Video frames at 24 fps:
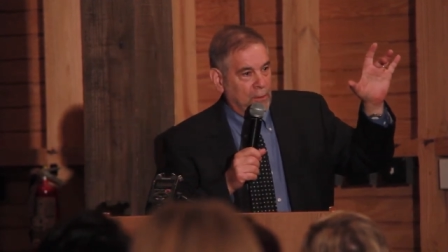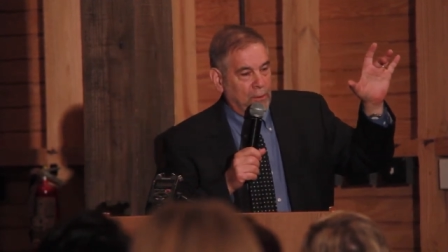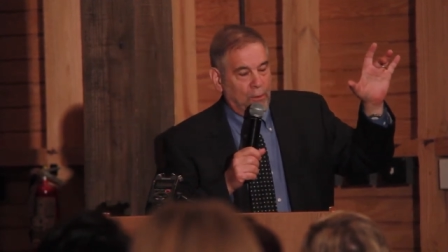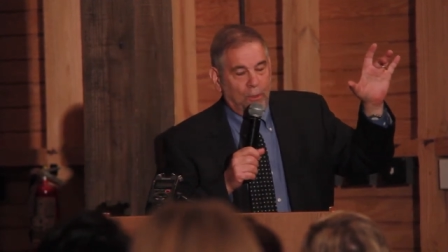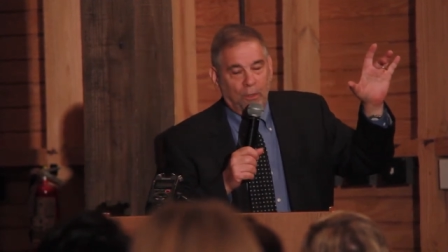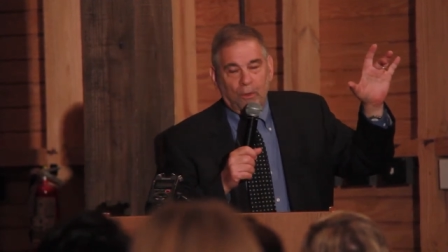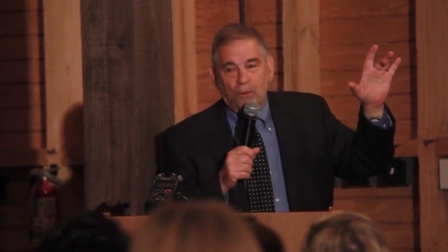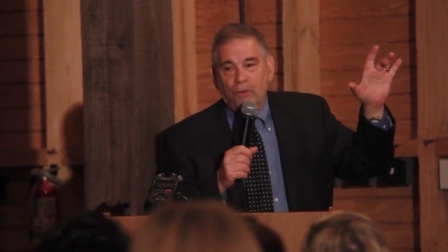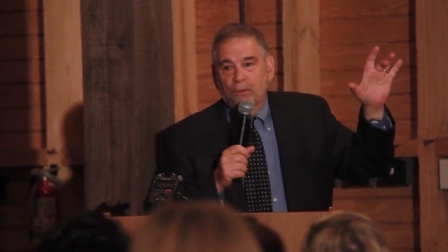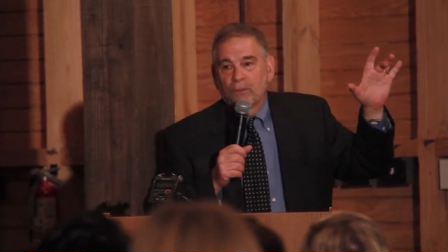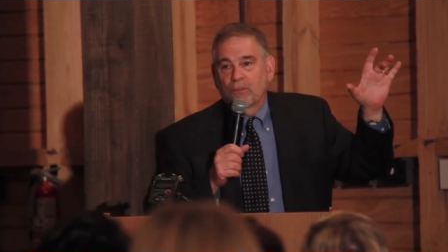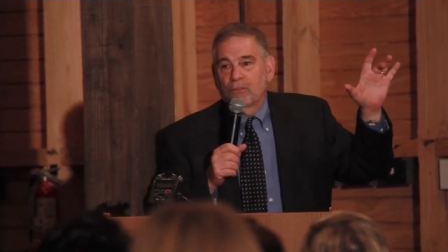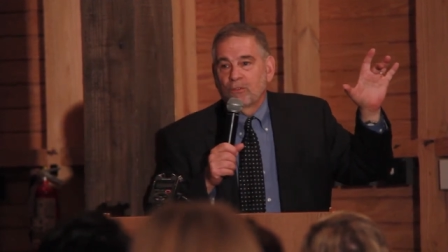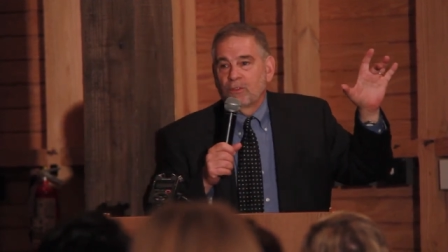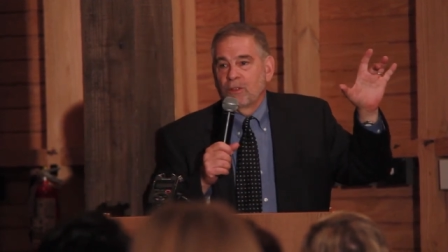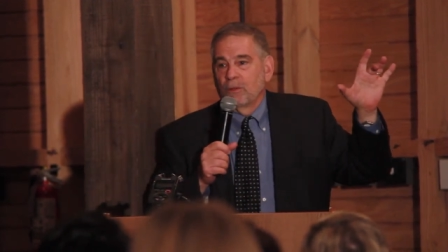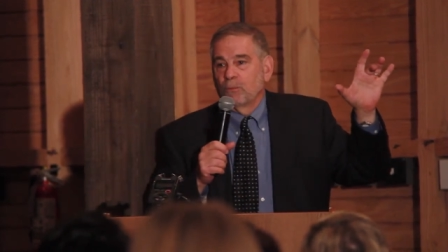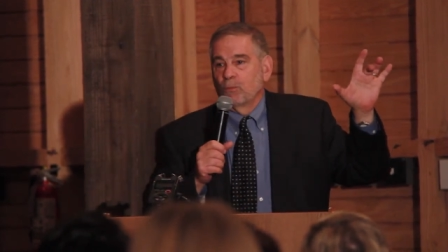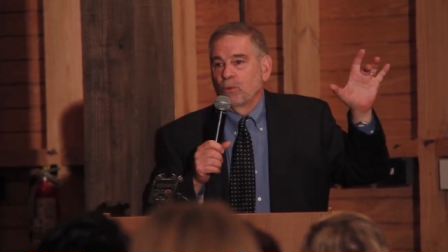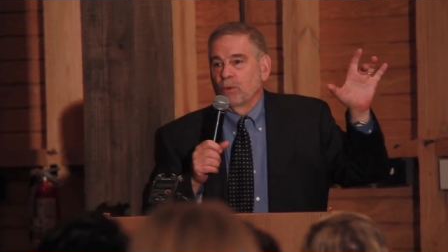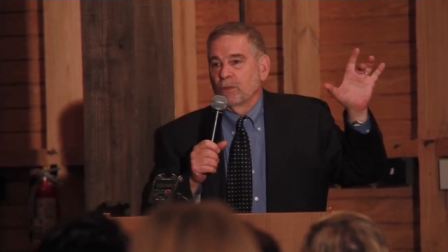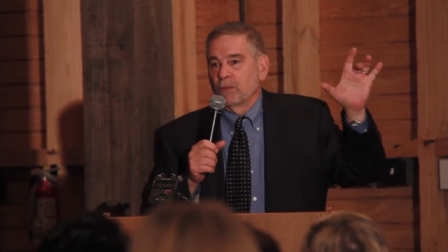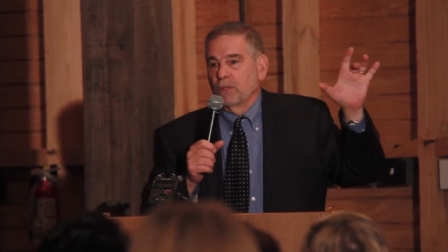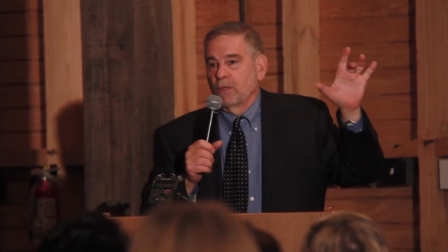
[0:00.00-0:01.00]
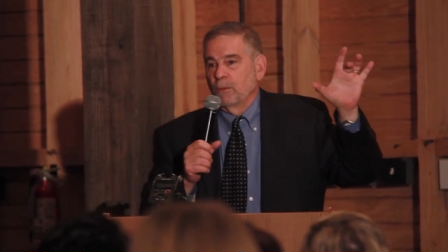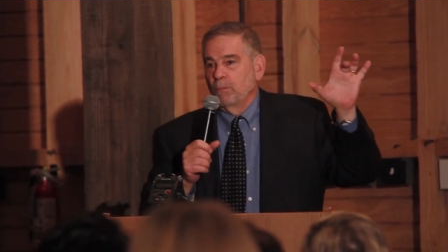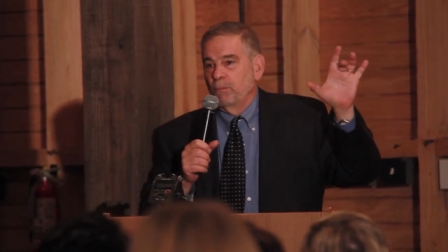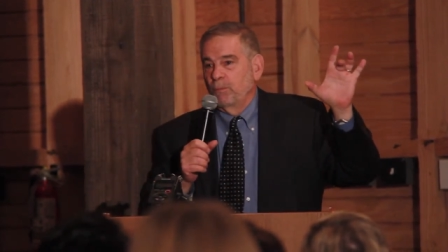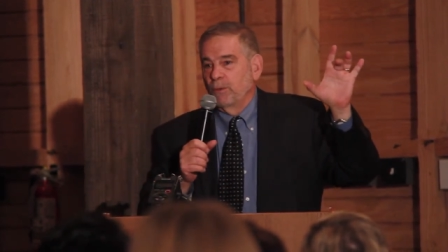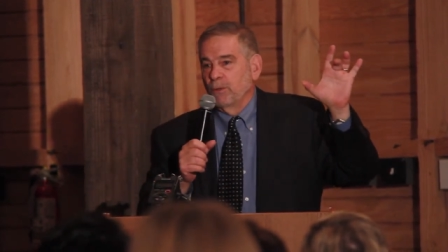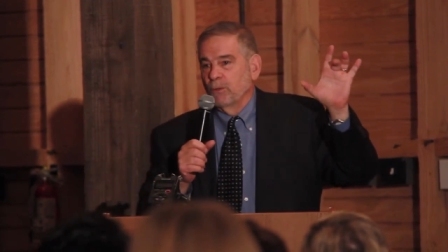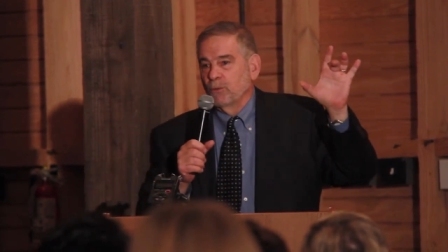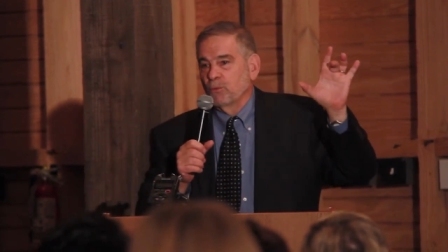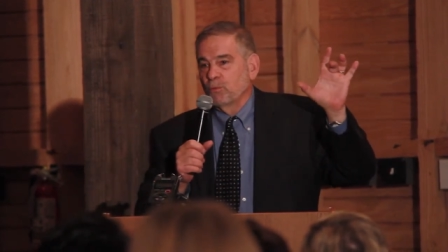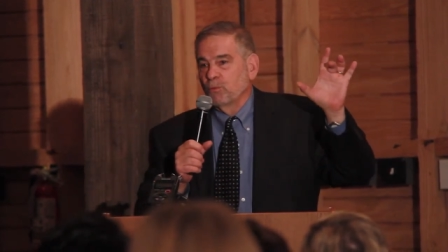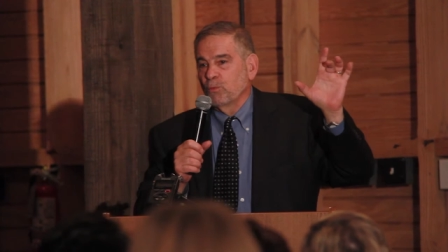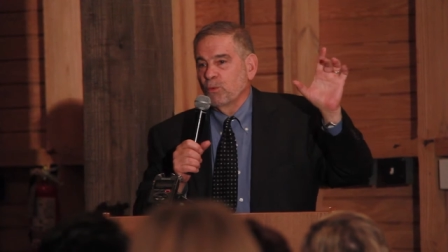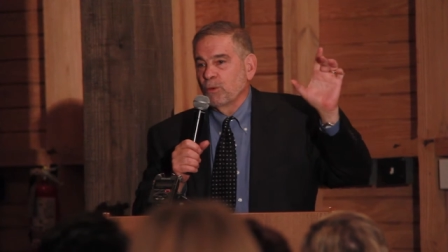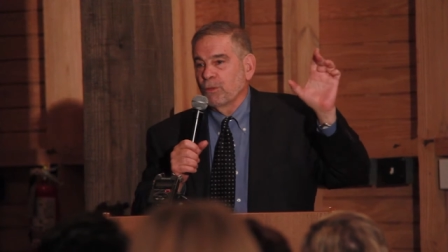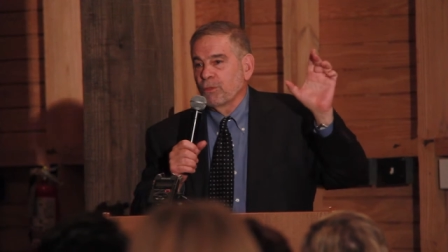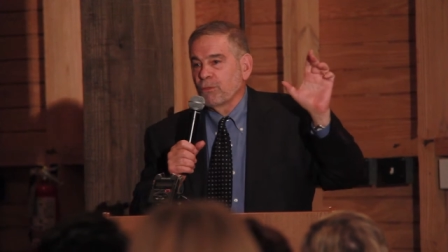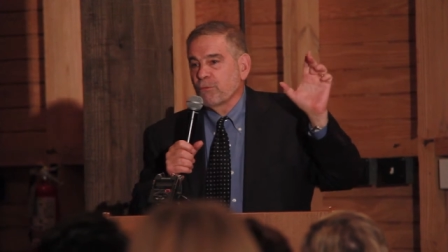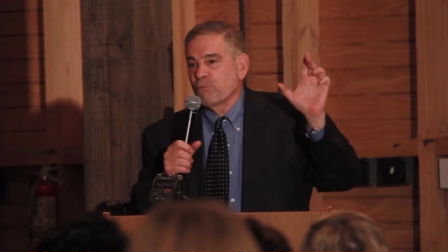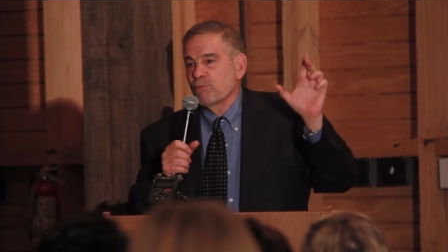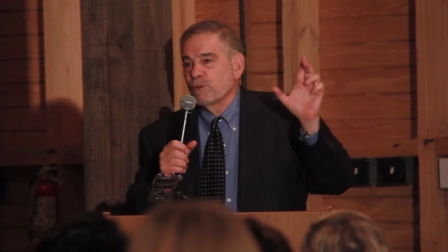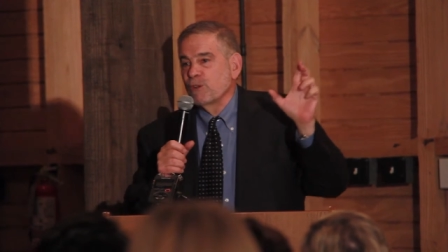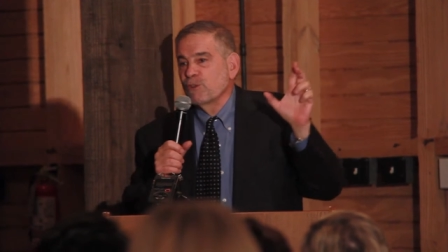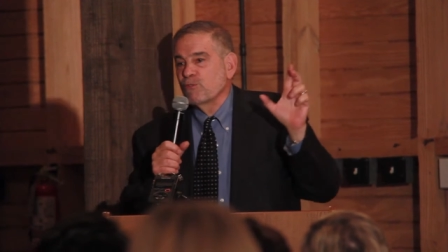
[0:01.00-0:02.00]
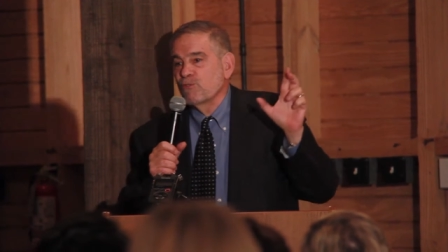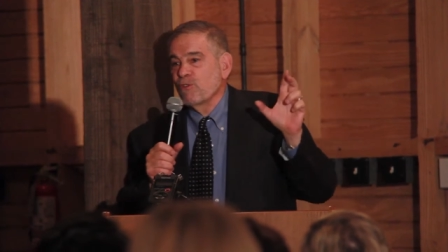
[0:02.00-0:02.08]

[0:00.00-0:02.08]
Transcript: notice that what they built were three